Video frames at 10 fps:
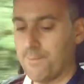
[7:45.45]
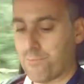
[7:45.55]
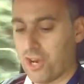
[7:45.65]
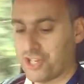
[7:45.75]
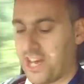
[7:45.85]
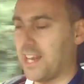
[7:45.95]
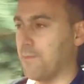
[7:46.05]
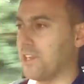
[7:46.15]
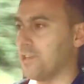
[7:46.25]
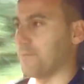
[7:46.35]
brushed
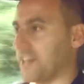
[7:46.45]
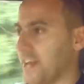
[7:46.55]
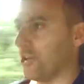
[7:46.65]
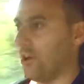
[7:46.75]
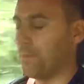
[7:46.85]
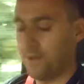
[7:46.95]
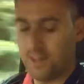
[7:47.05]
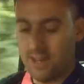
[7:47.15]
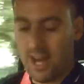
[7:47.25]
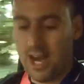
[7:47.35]
aluminium gear knob,
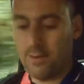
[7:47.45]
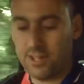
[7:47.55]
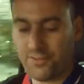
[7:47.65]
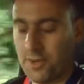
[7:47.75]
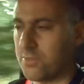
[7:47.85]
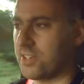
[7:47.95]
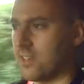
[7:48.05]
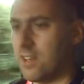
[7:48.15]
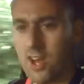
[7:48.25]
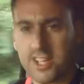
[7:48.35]
and it feels
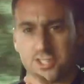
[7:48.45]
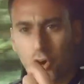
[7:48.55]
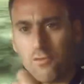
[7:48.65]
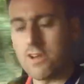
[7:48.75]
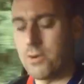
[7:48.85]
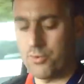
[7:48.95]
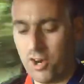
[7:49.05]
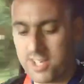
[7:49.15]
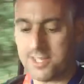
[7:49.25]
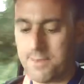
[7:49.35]
like it's got a real
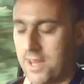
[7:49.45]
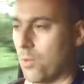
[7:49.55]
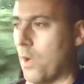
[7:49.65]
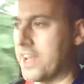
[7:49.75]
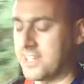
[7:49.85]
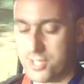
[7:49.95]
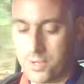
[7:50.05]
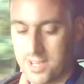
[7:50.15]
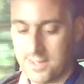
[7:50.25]
nice amount of weight to it,